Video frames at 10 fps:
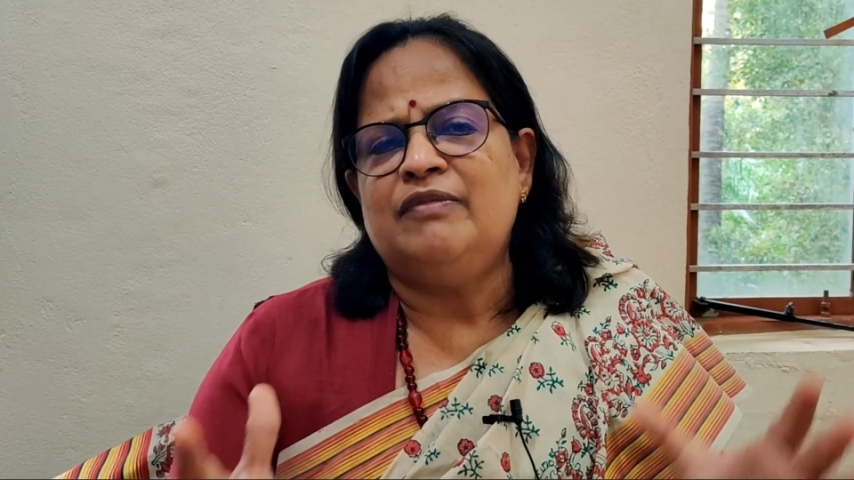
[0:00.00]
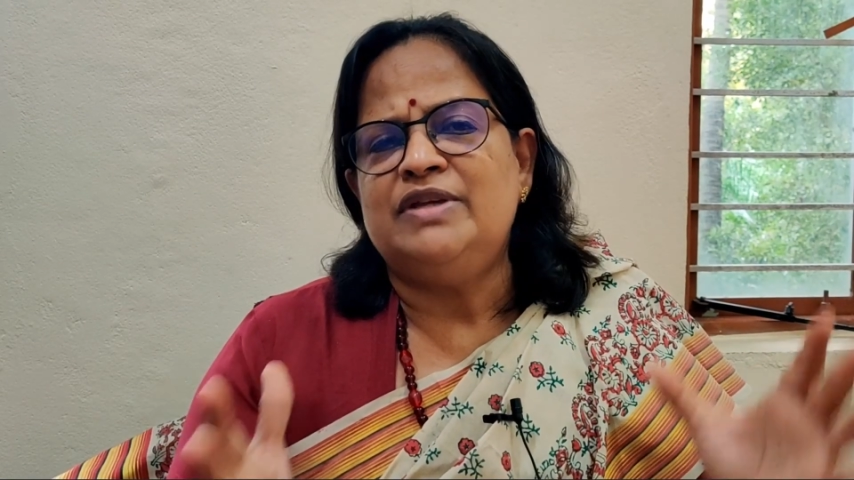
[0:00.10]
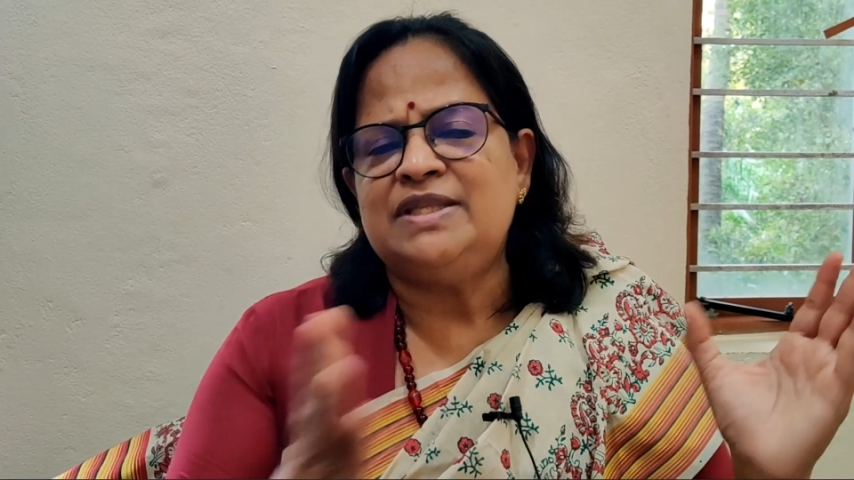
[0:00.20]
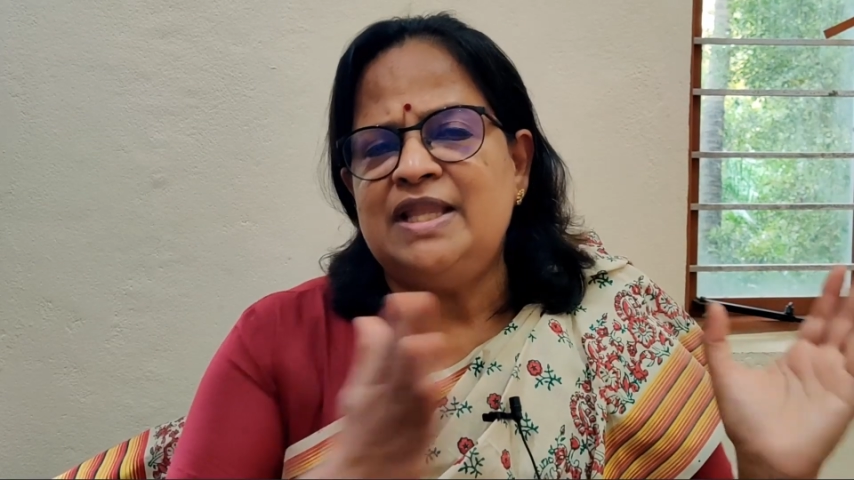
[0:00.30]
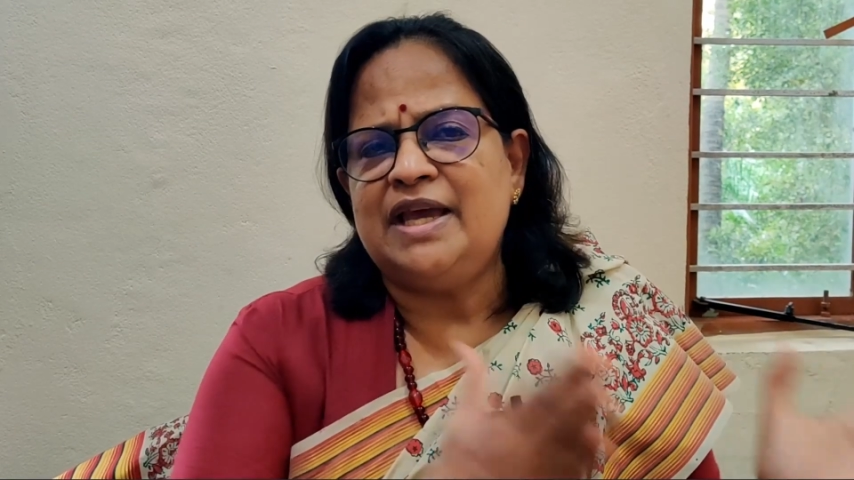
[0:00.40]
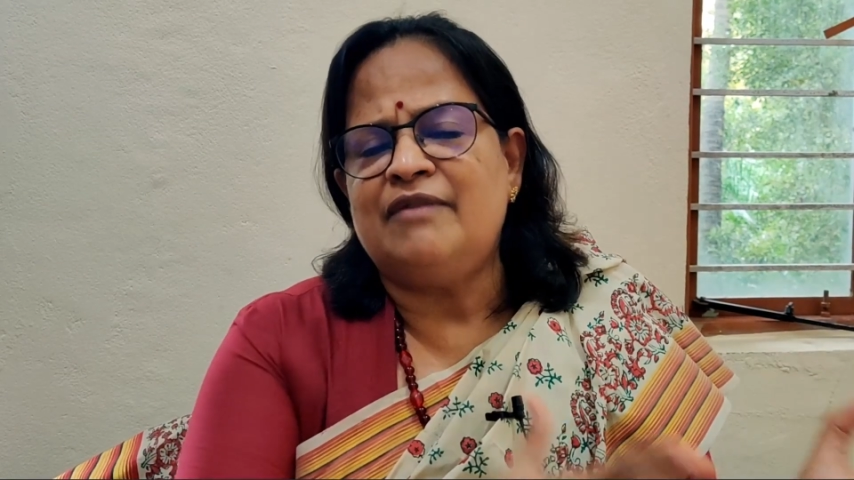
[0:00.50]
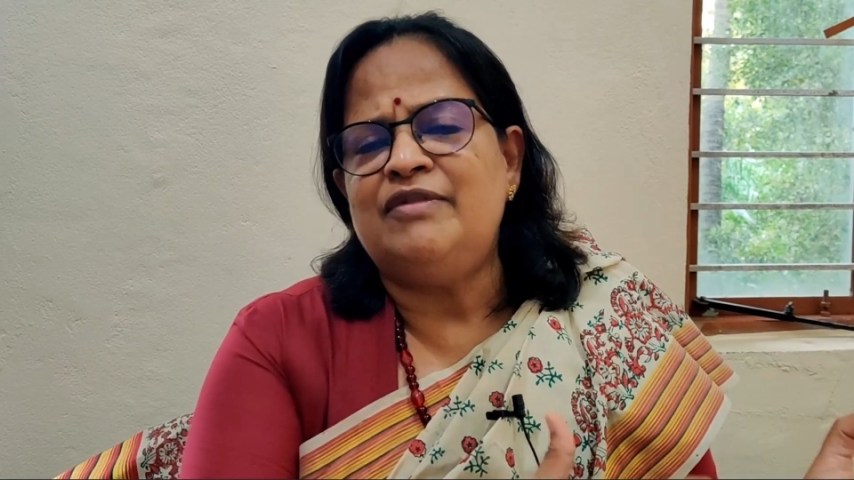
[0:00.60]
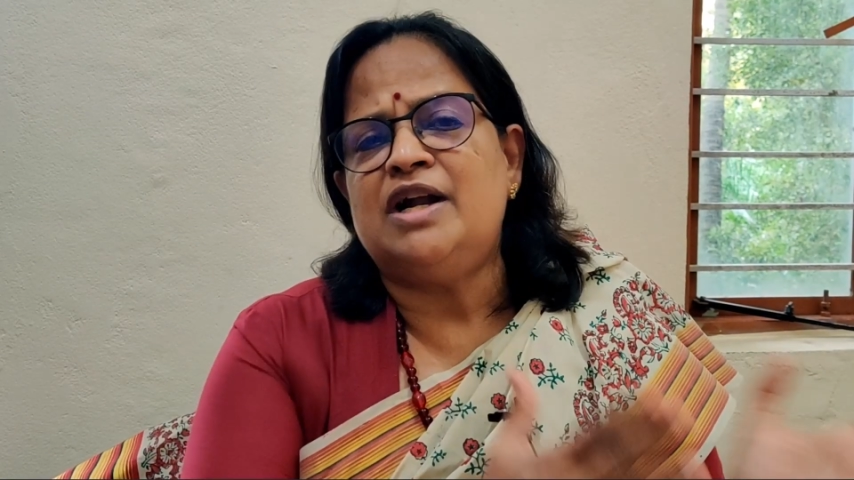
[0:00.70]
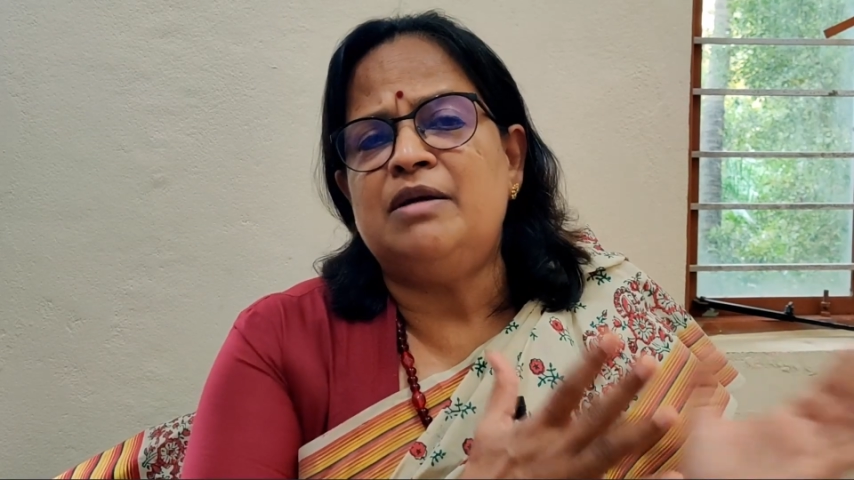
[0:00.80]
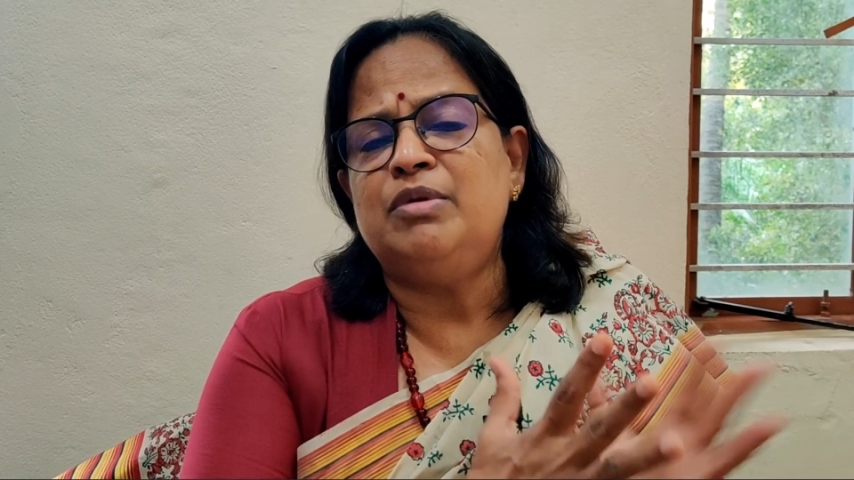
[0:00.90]
which they
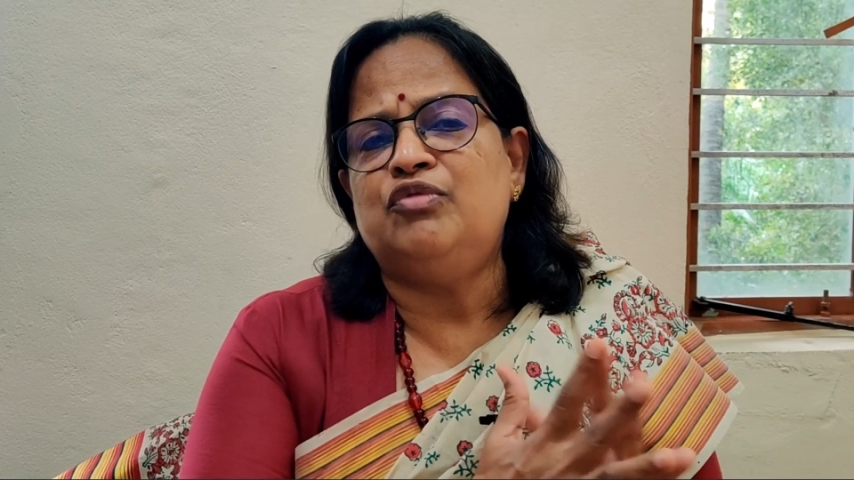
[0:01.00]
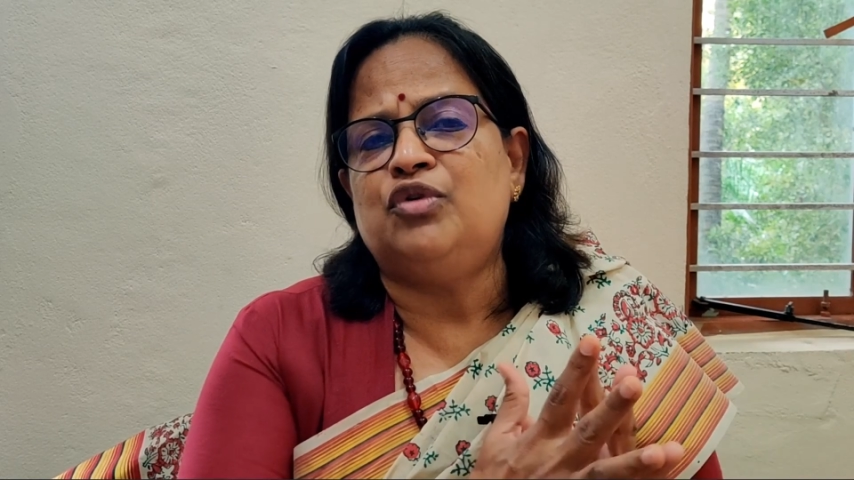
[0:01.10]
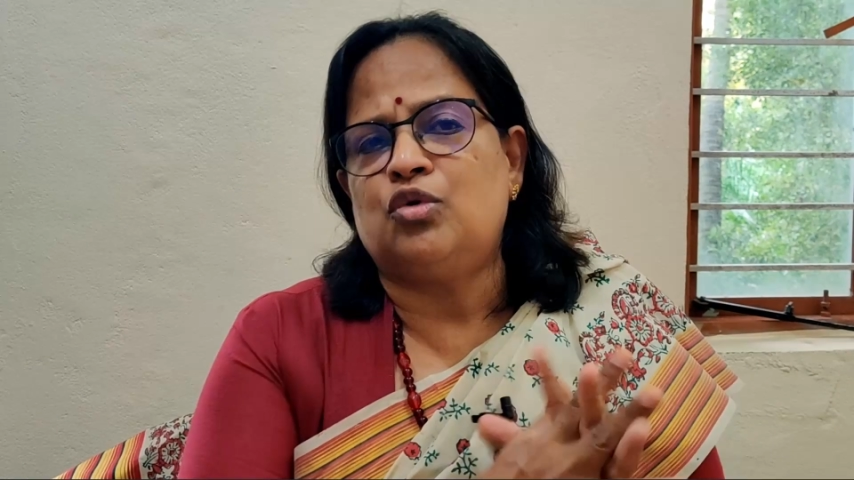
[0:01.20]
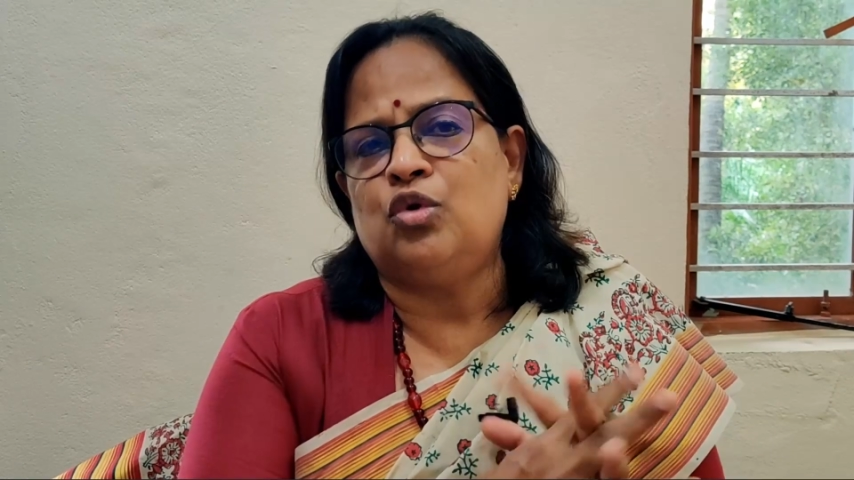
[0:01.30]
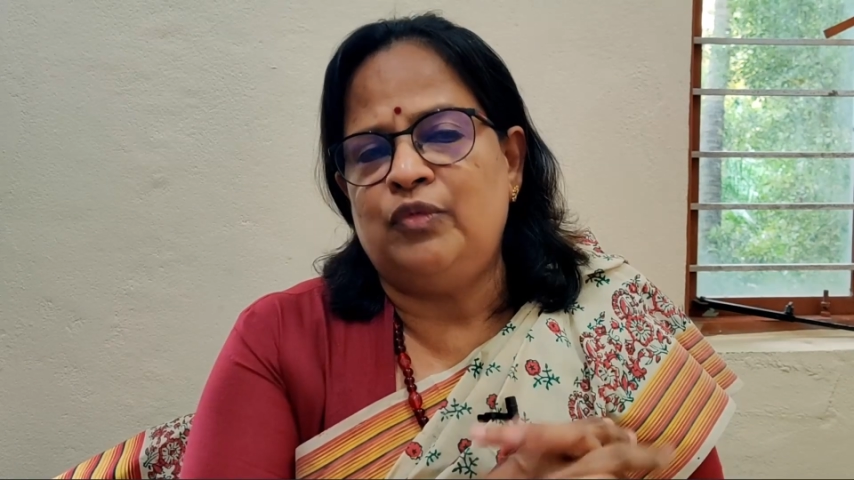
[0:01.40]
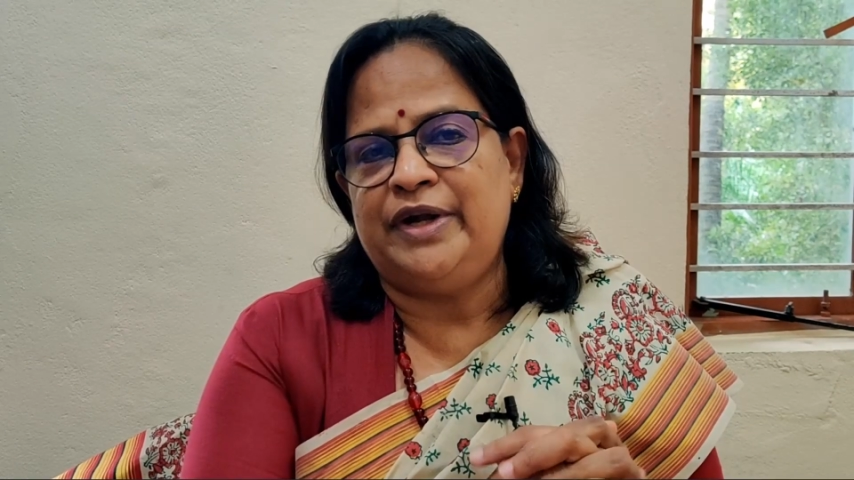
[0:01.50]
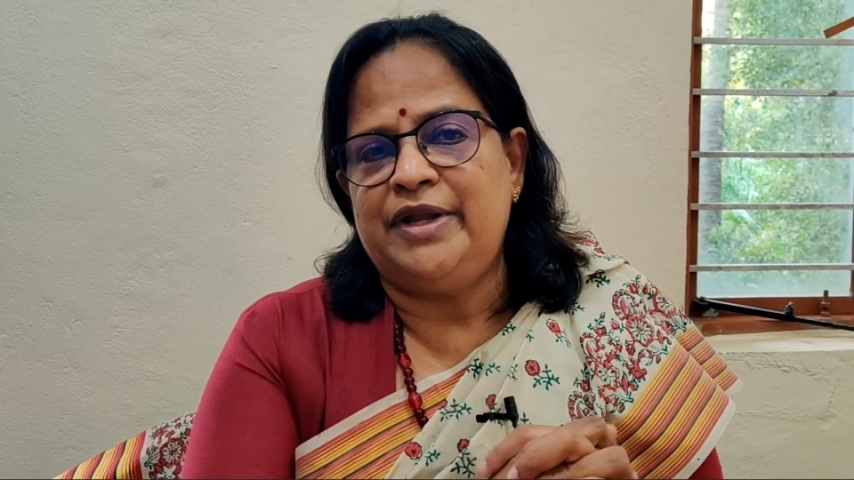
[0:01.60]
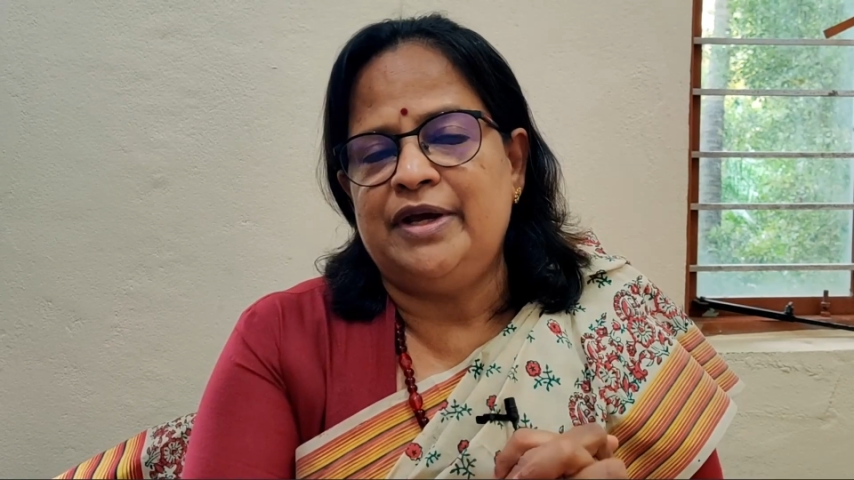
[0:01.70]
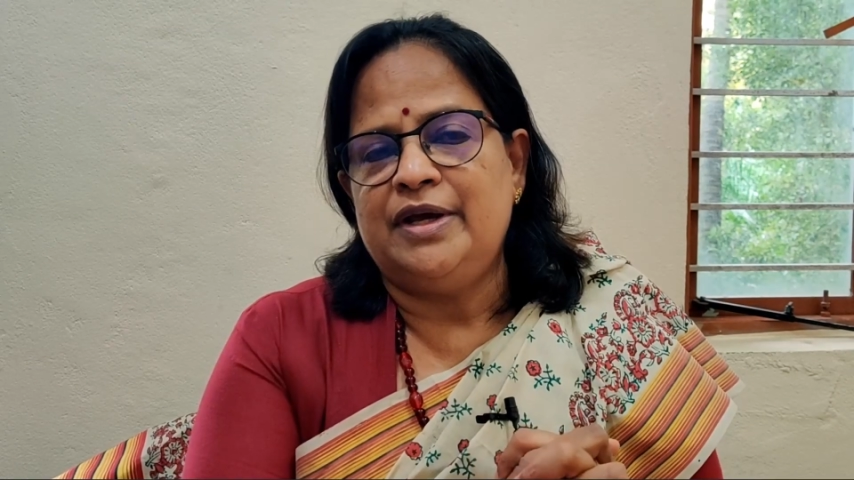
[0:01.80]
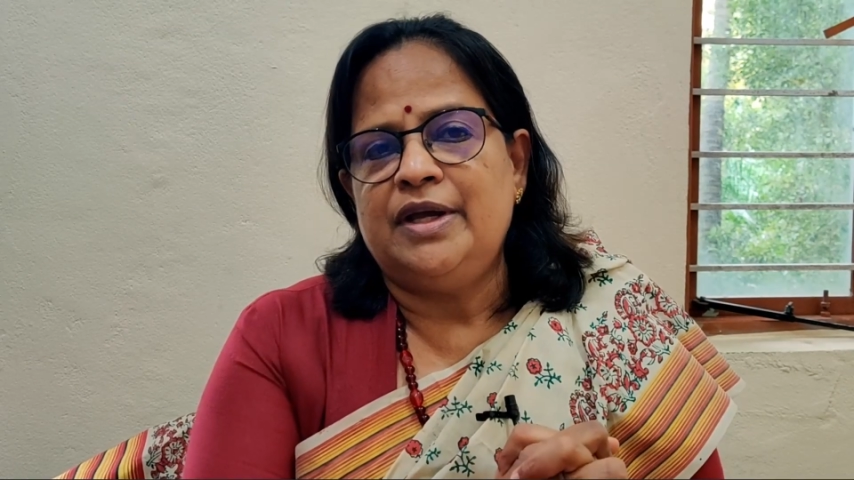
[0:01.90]
have done before COVID.